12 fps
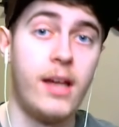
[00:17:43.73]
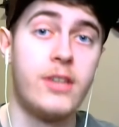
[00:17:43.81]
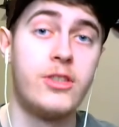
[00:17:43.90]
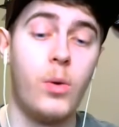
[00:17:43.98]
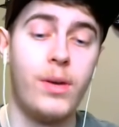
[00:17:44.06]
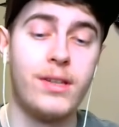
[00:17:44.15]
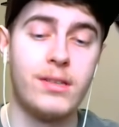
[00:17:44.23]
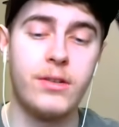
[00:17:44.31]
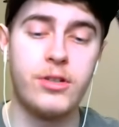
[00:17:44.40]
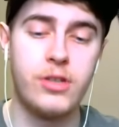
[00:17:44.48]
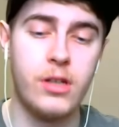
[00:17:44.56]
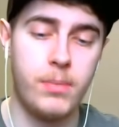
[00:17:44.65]
So his
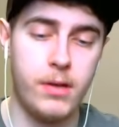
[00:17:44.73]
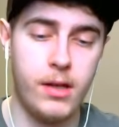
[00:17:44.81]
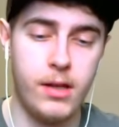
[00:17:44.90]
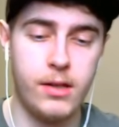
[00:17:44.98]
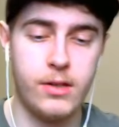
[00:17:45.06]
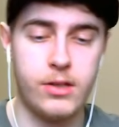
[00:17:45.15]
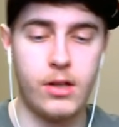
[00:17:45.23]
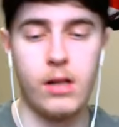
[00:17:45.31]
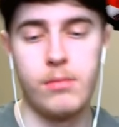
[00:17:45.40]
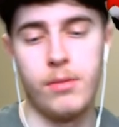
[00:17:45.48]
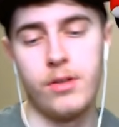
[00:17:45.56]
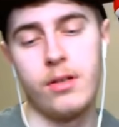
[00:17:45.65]
leadership is
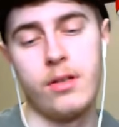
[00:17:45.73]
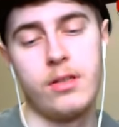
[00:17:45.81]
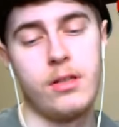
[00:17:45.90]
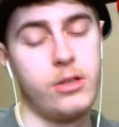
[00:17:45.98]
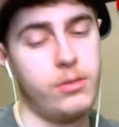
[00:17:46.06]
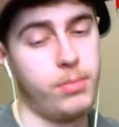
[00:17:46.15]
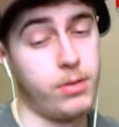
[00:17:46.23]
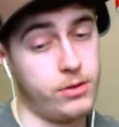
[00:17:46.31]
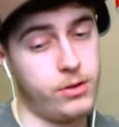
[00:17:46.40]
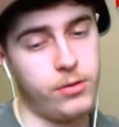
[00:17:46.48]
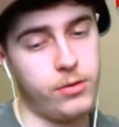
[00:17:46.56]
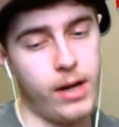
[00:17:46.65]
called Merciless
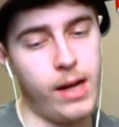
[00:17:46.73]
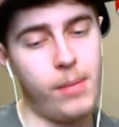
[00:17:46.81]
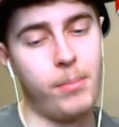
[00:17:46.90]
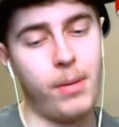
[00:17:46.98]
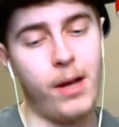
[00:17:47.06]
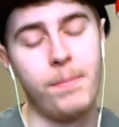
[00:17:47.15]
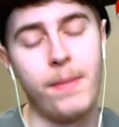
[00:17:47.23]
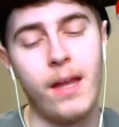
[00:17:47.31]
Pursuit, right? But